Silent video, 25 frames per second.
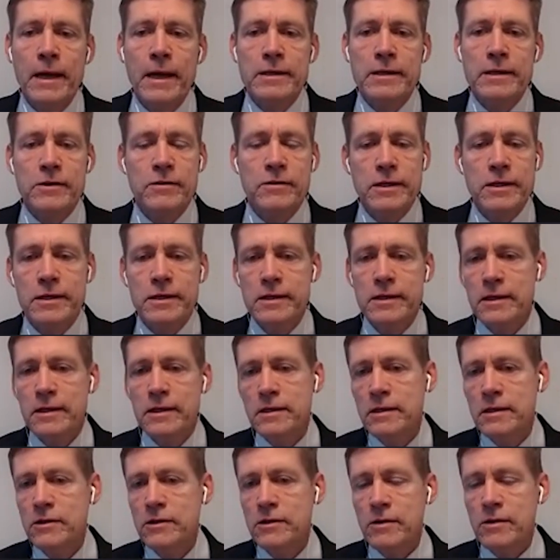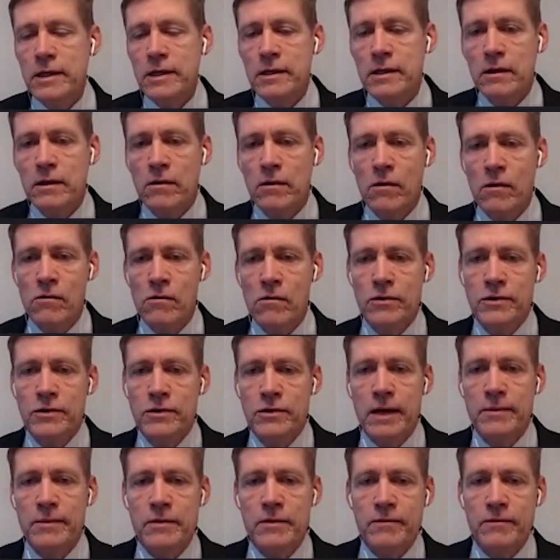So this is a situation, all
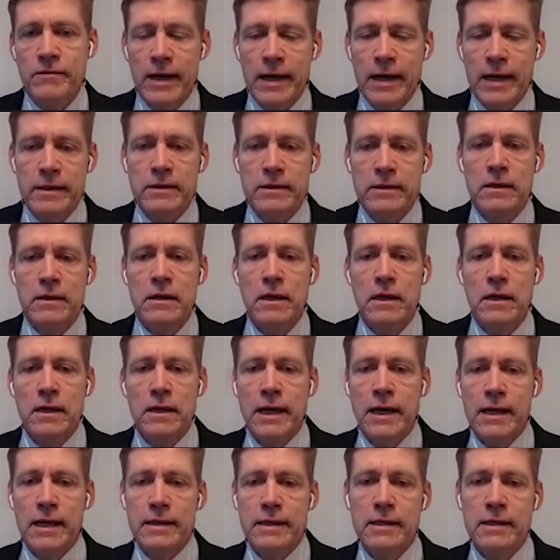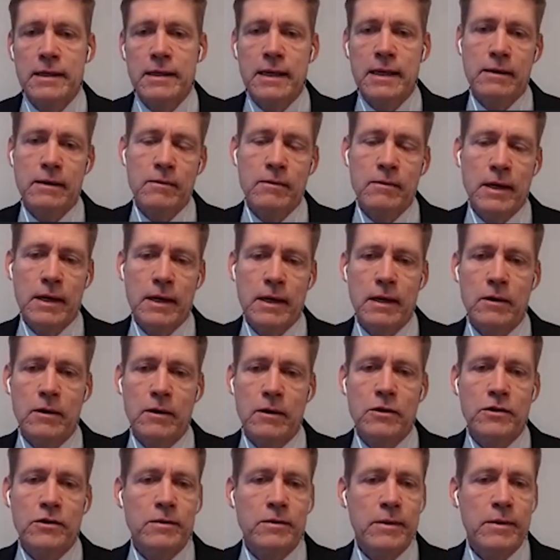types of cancers that will
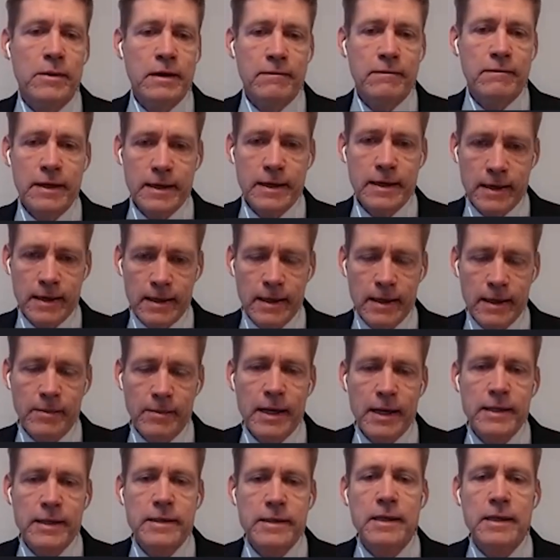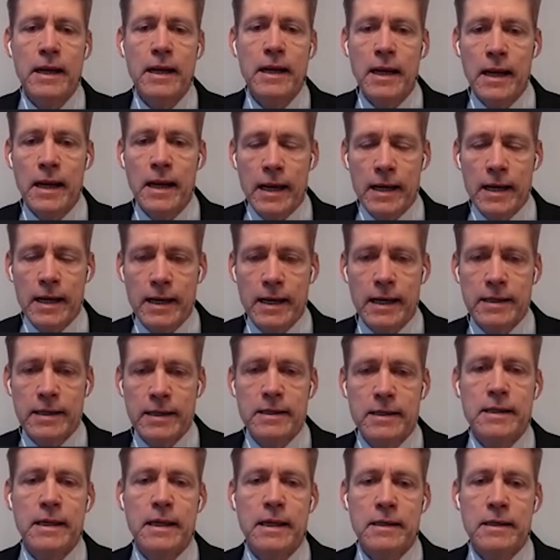ultimately kill the patient, and
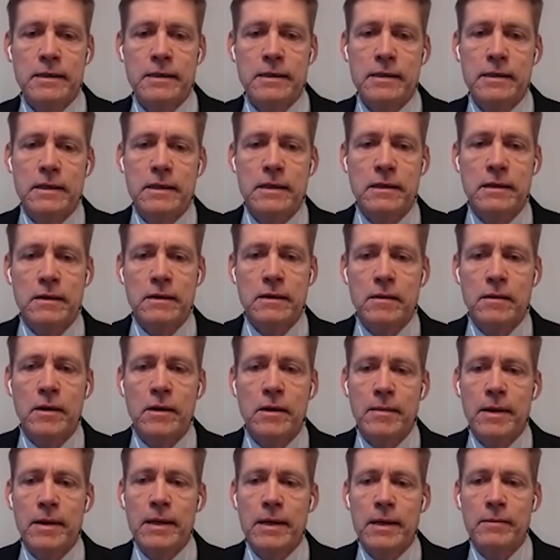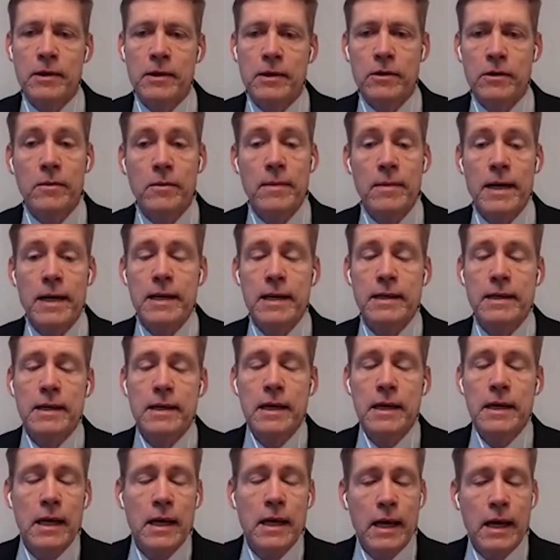cancer that is
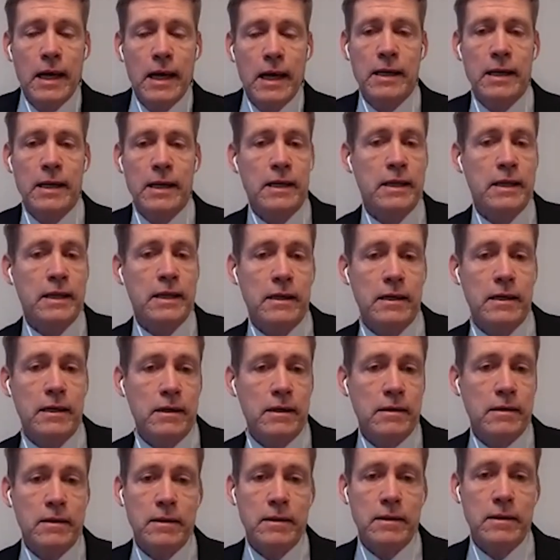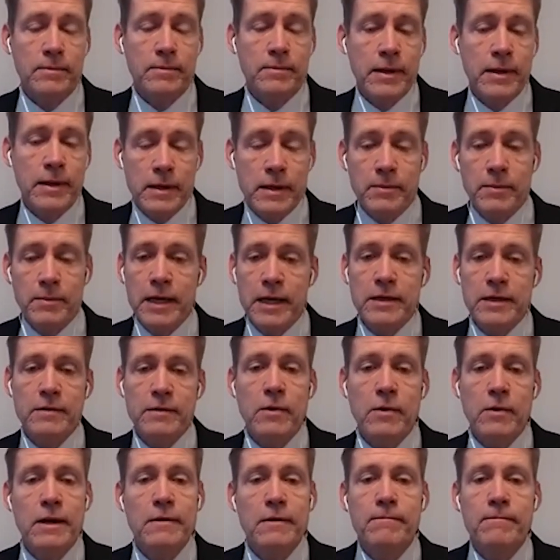non-malignant, and that the patient
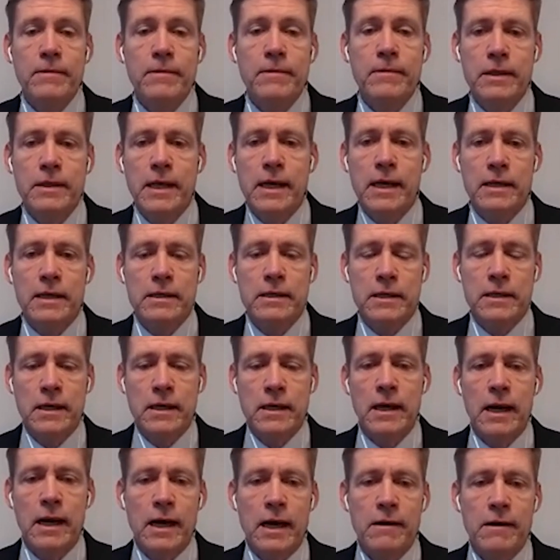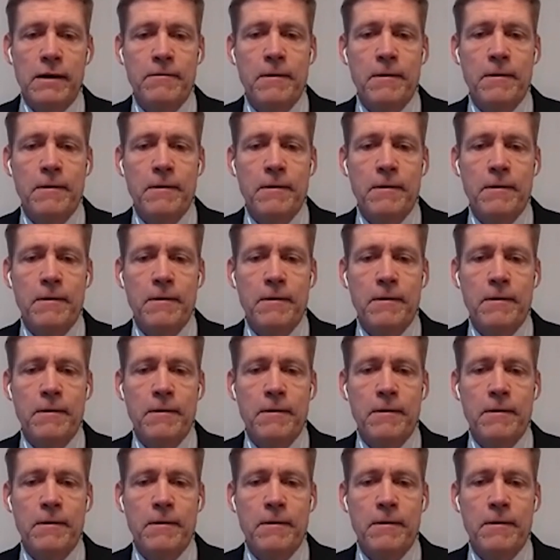will live with their entire life.